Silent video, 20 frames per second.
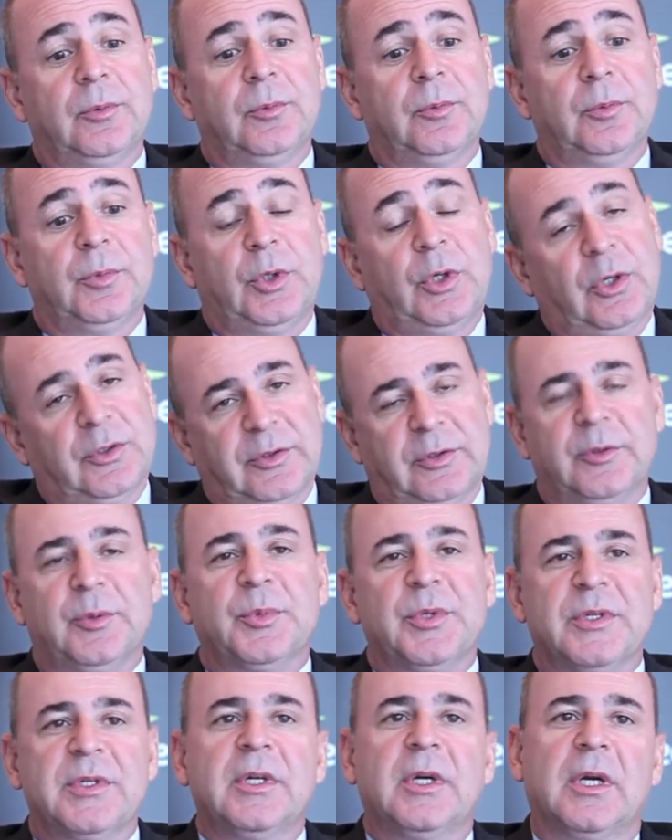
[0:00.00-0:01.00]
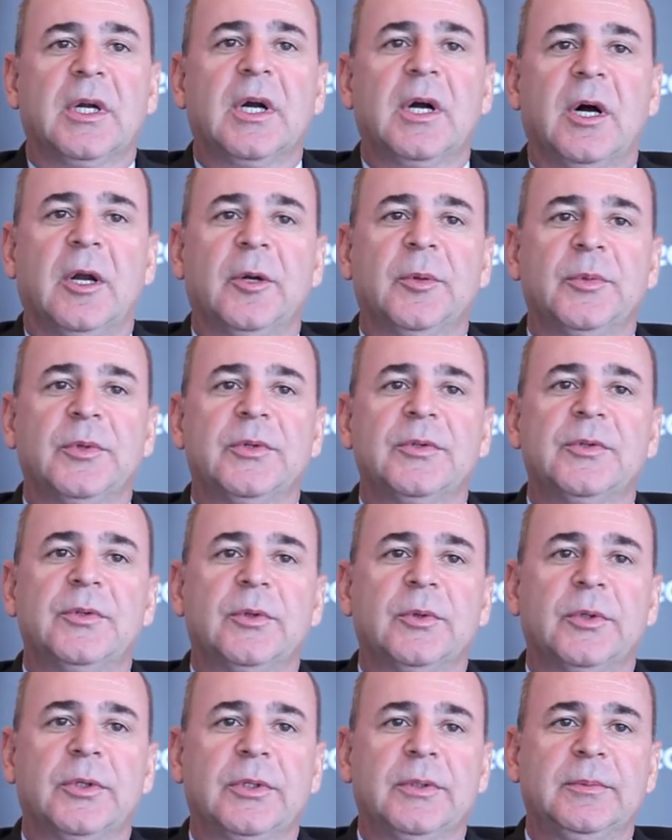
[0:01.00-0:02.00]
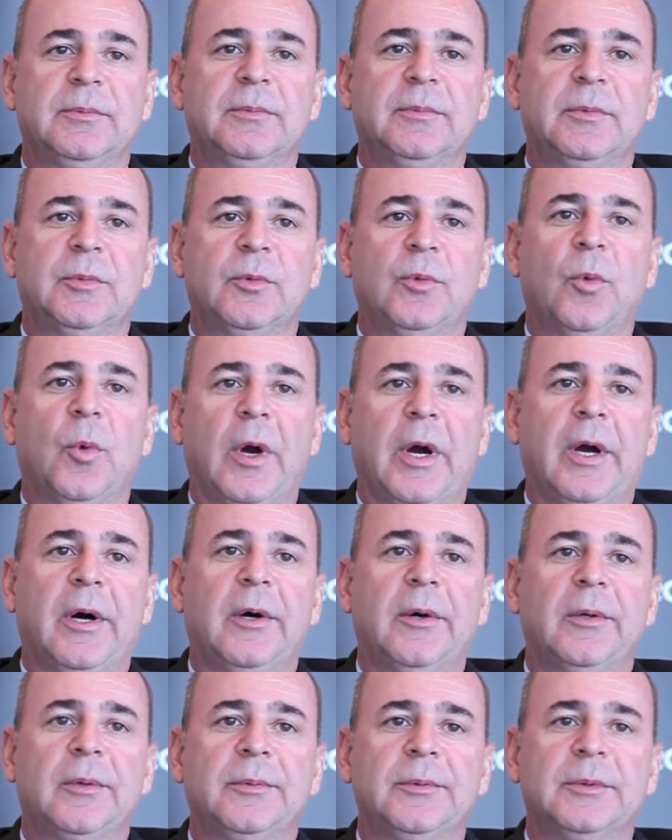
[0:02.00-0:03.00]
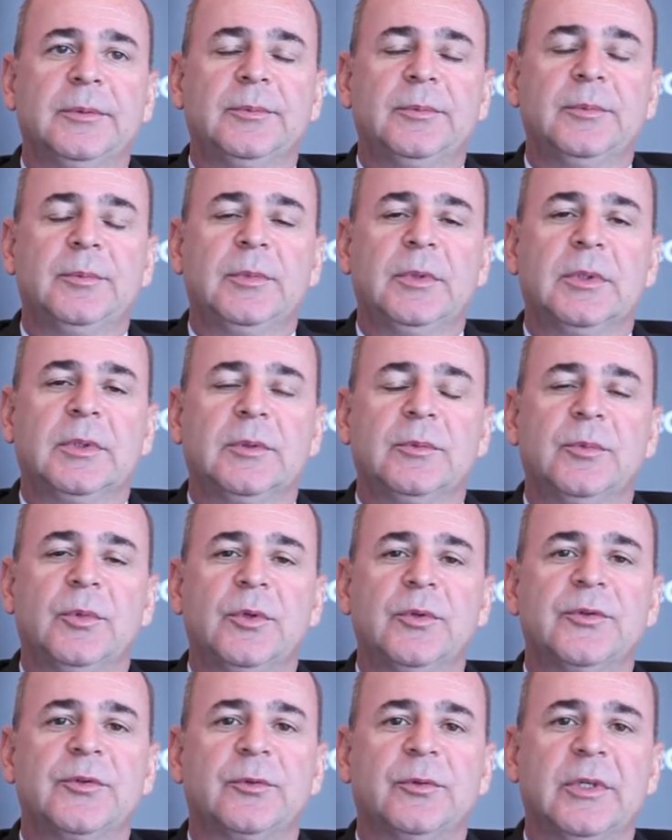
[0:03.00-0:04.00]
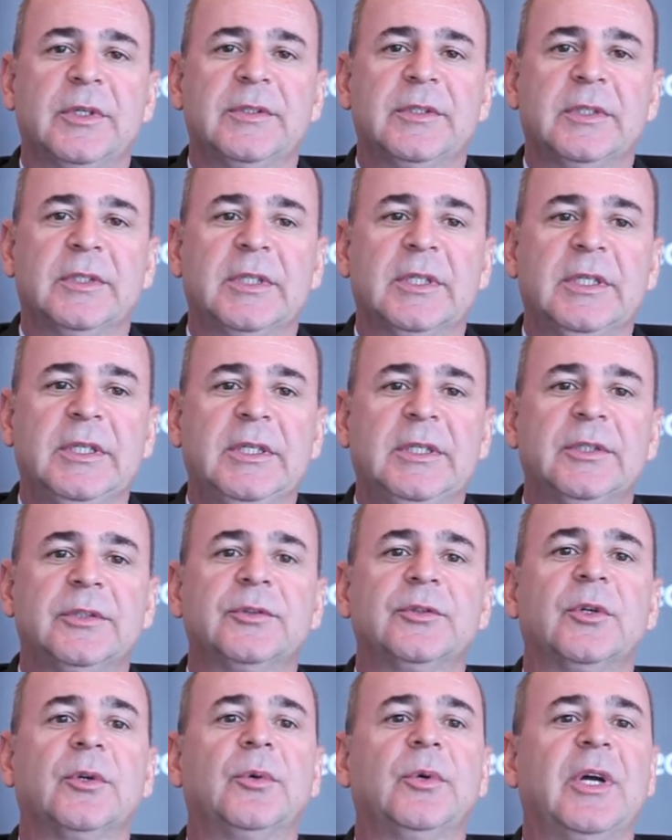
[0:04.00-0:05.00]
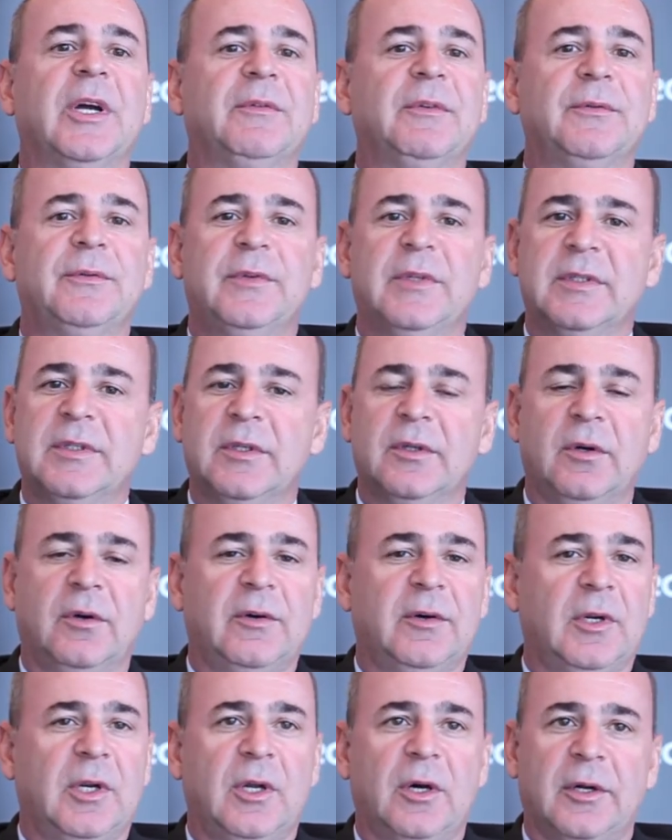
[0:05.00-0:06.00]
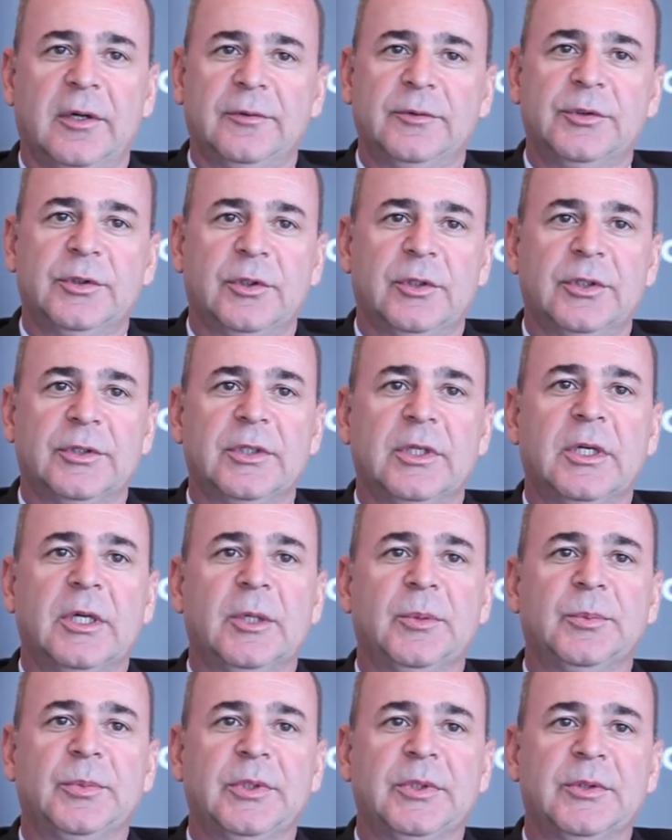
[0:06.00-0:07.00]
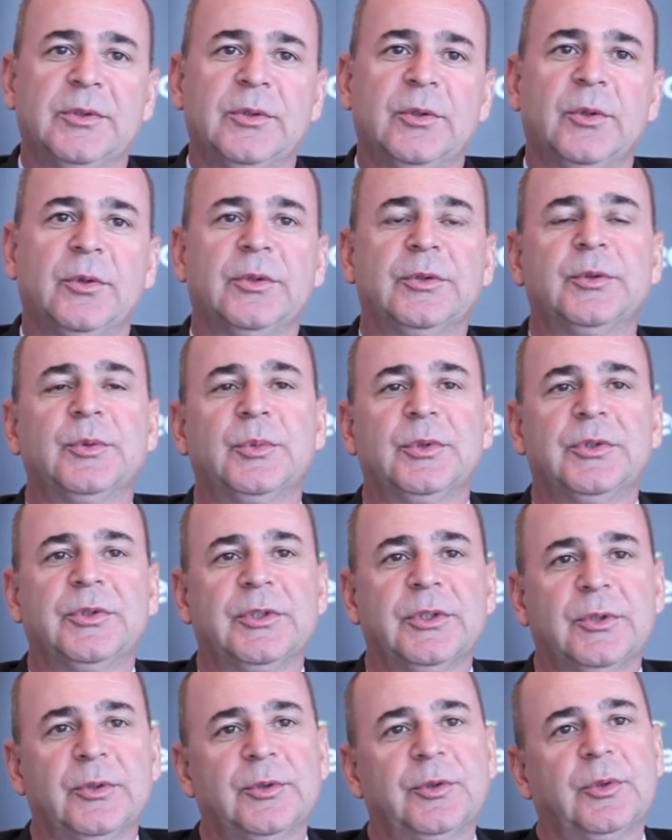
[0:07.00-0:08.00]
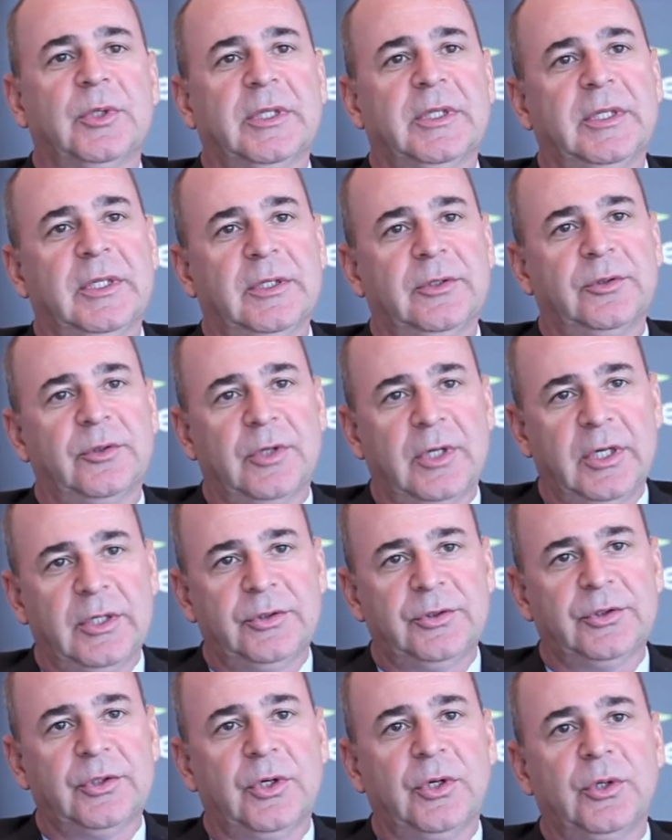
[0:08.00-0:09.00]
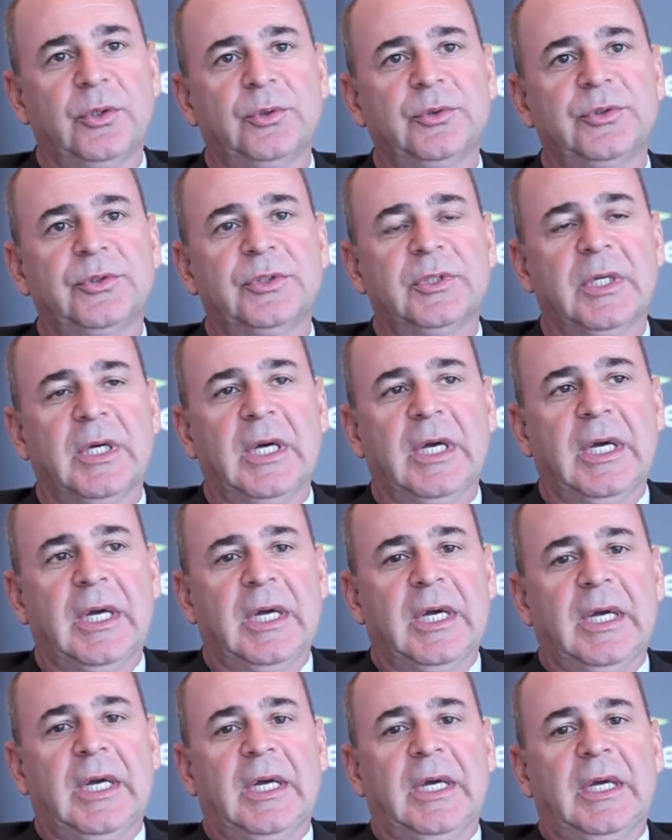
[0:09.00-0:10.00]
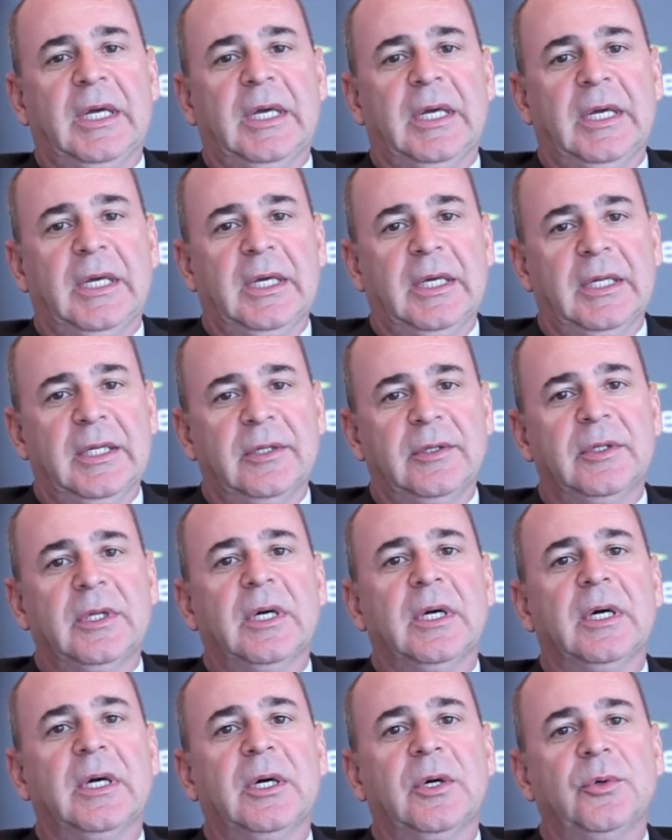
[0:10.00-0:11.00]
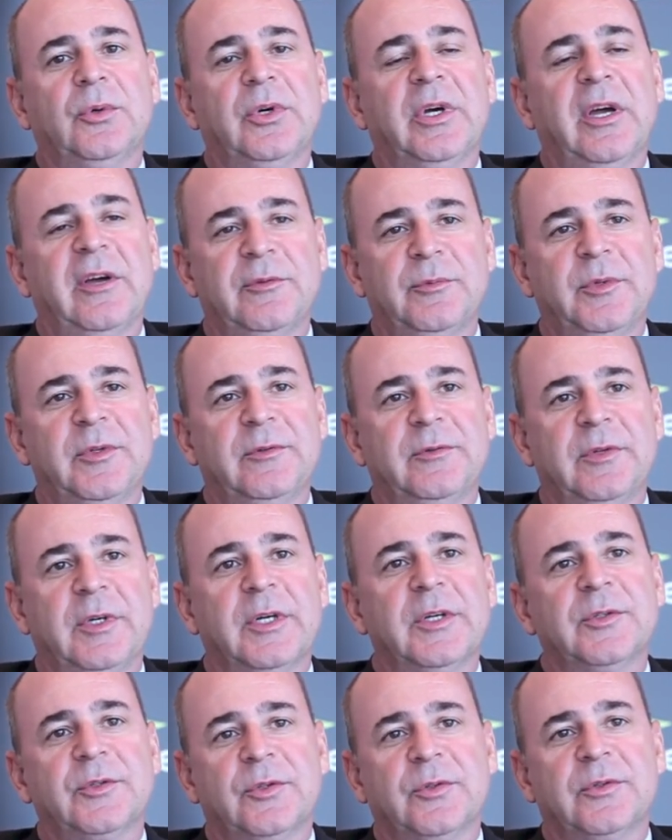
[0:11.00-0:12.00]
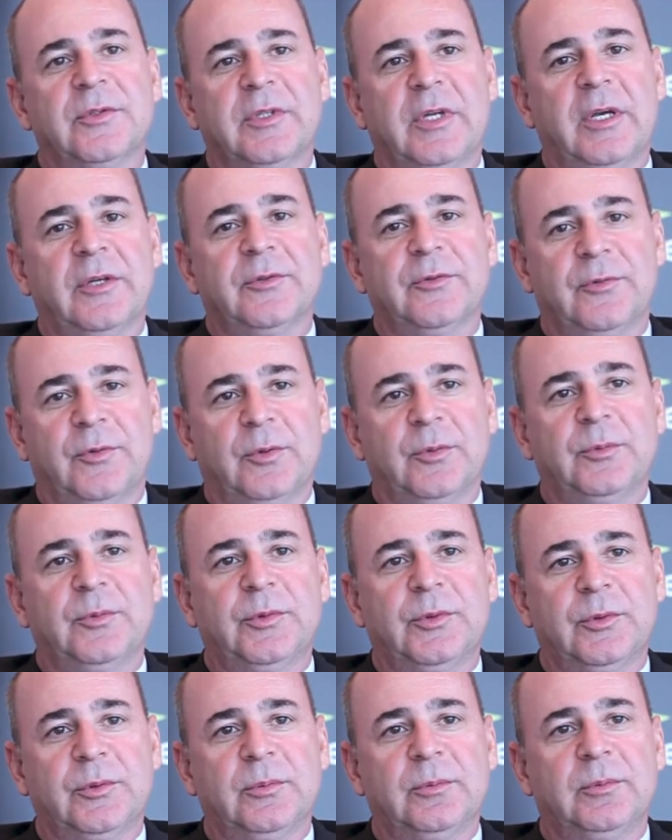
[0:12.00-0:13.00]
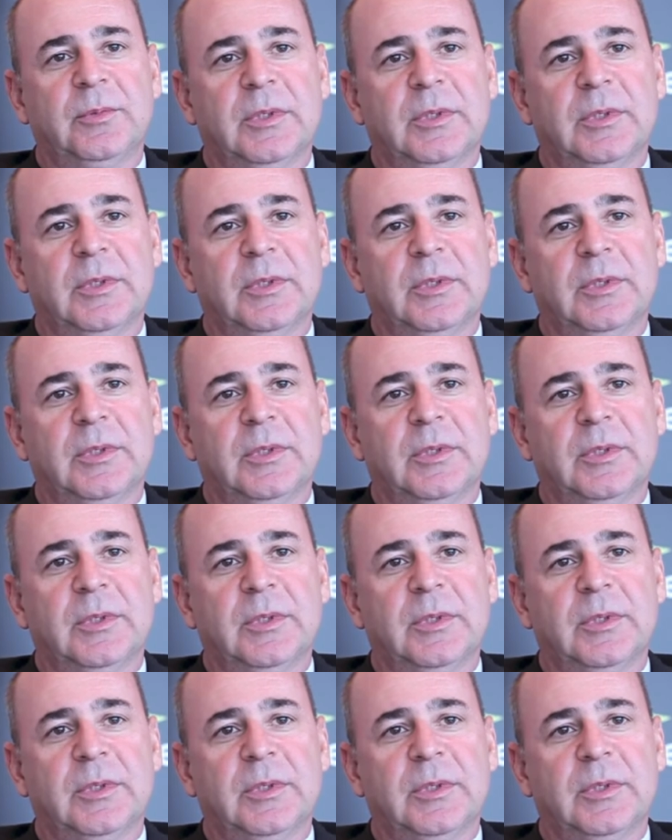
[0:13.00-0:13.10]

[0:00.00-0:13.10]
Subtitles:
Because of the Brazilian economy is doing well in most recent years, so we have visited a lot of Georgia companies going to Brazil to attend trade shows, and we have been very successful to